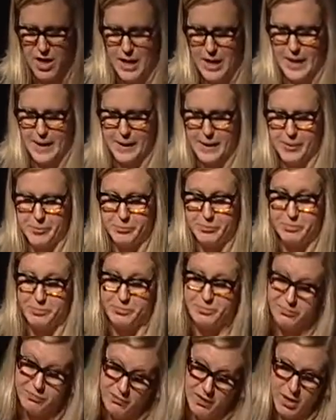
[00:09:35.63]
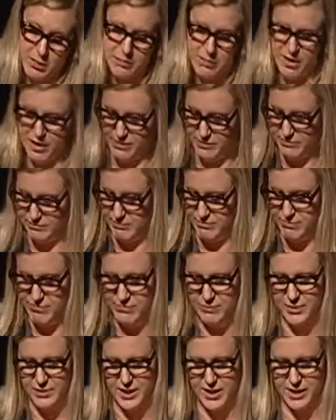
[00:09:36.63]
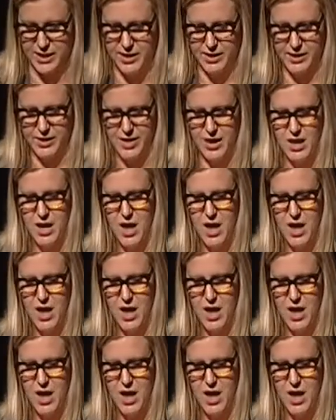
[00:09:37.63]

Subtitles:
but we'll take it.